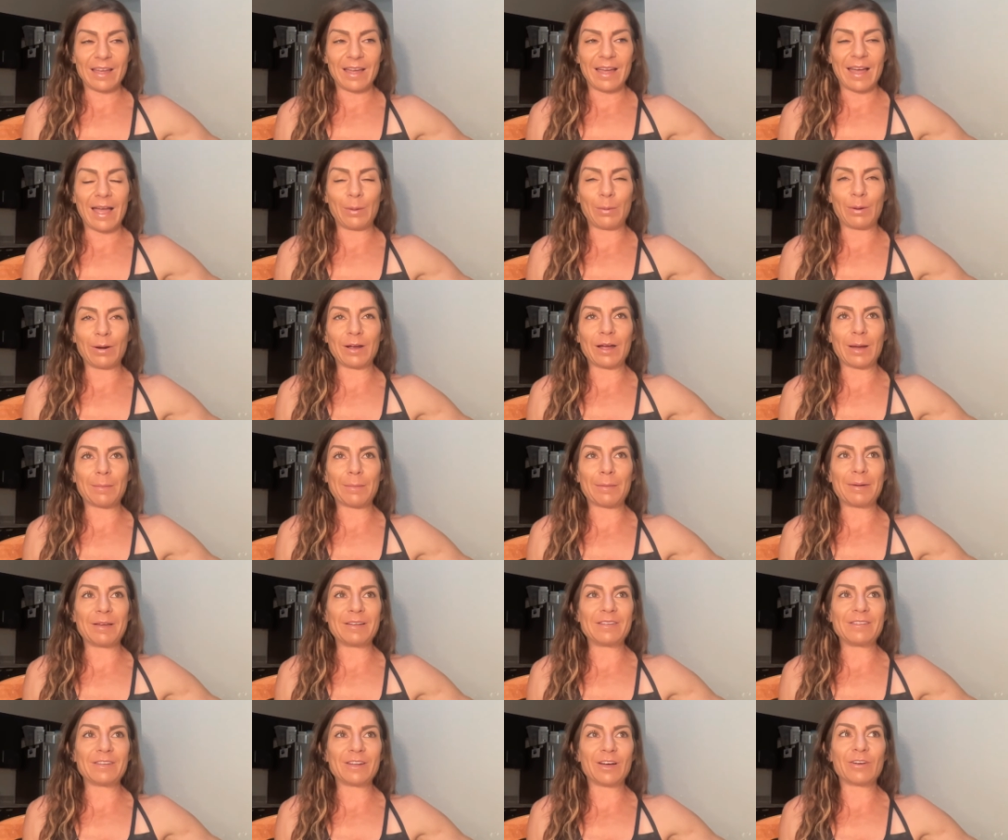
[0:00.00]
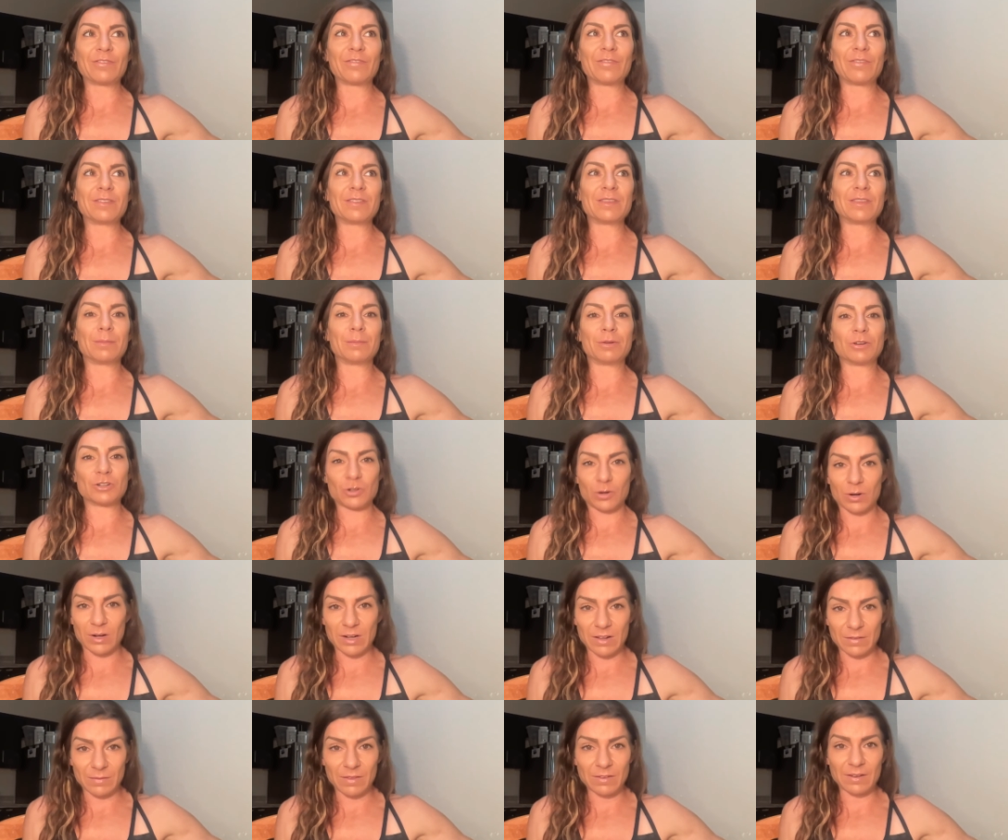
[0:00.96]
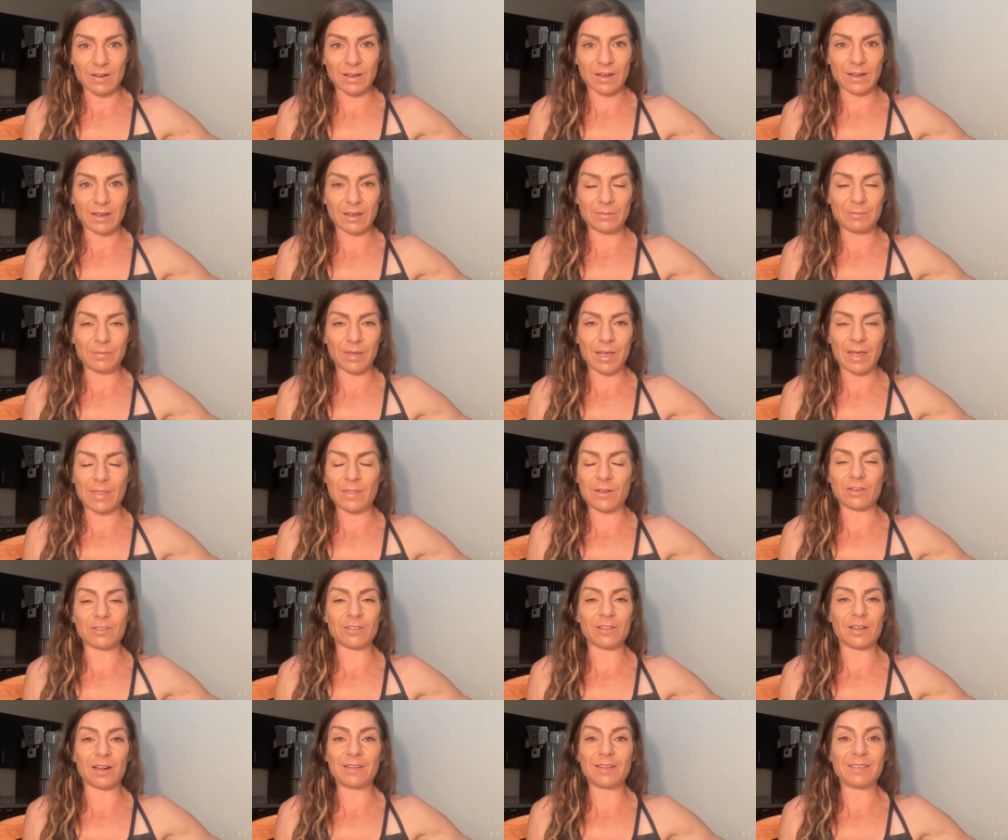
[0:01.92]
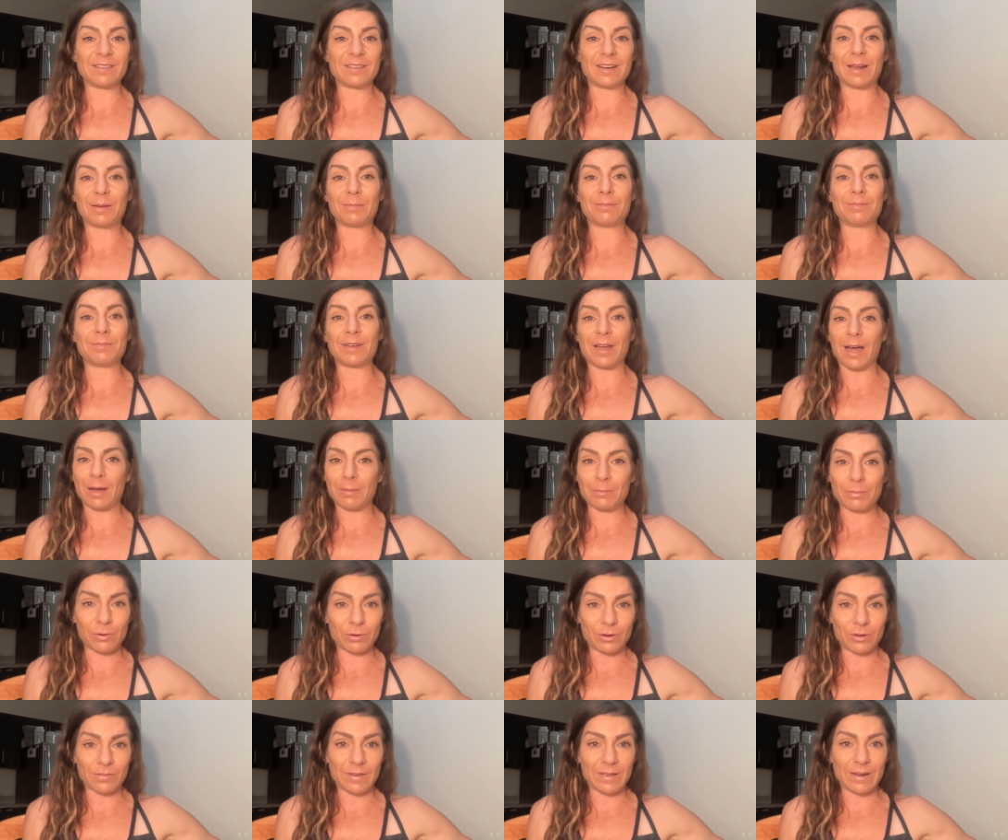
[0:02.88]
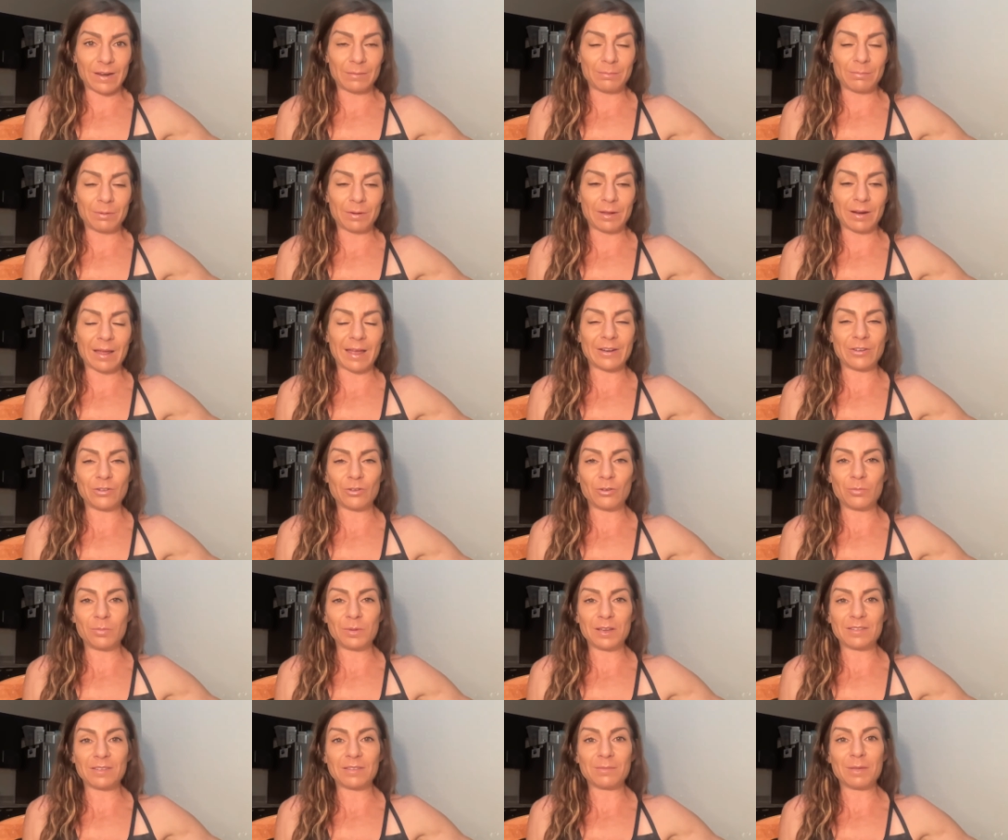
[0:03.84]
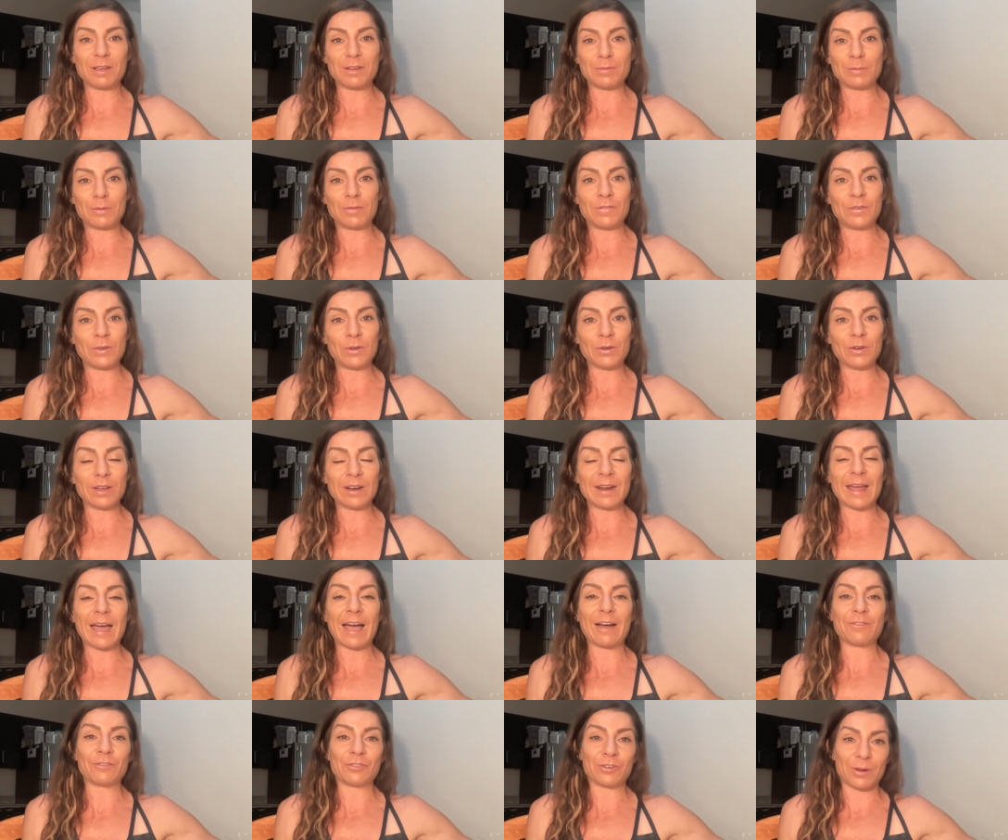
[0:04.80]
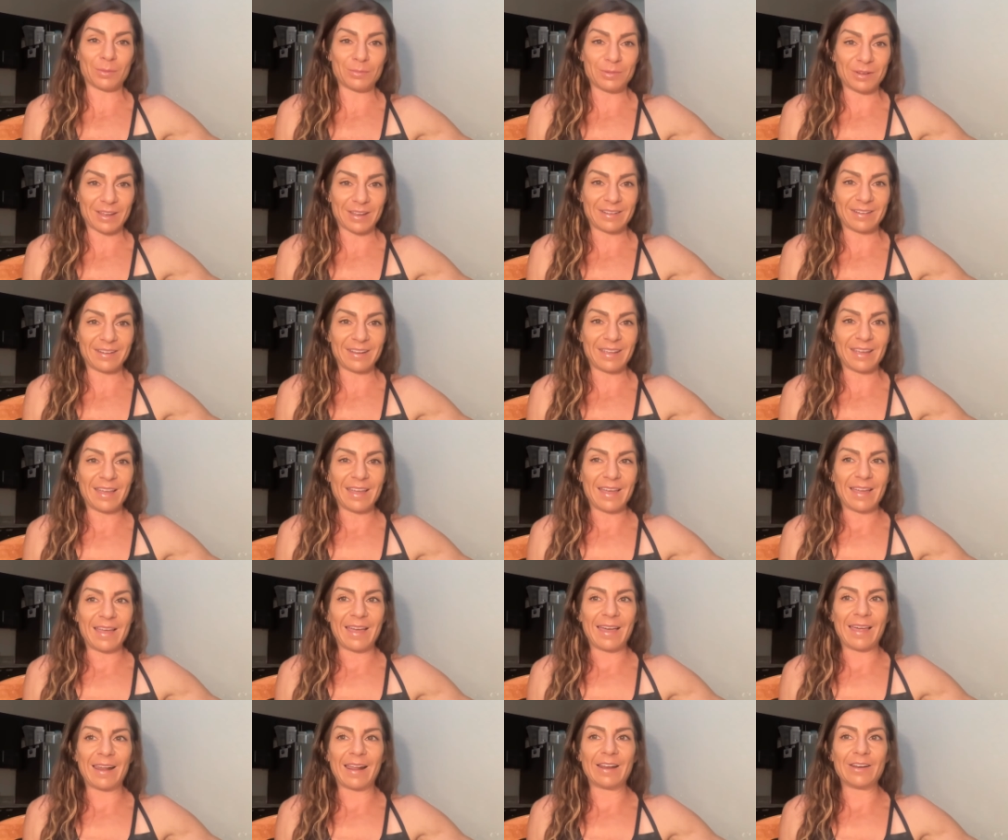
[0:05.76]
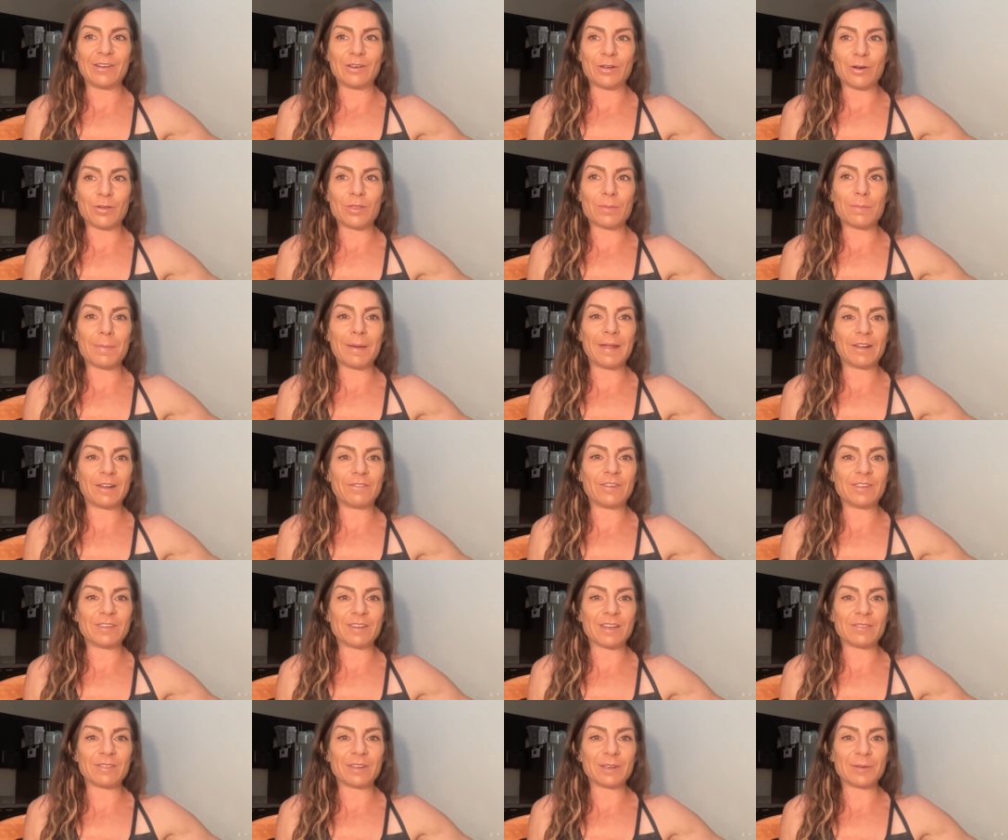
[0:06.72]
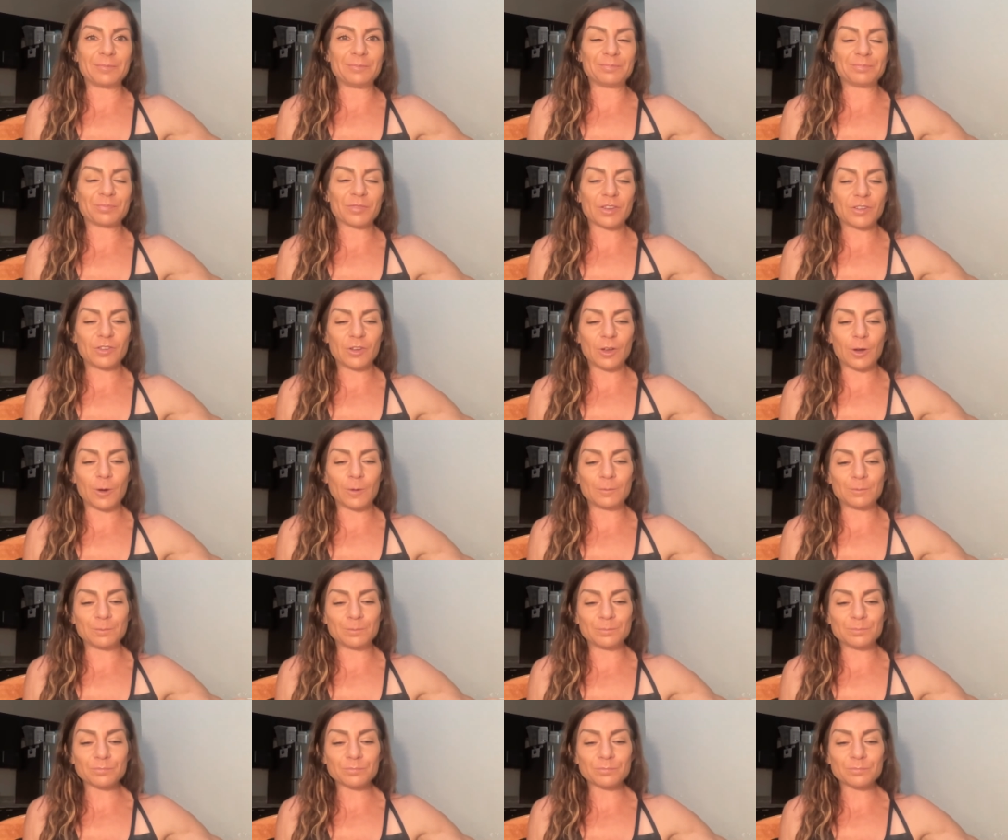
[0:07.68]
I work out by myself the majority of the time, and there's a lot of days that I'm not motivated, but I do it because it makes me feel good after I'm done, and I know the benefits of it. So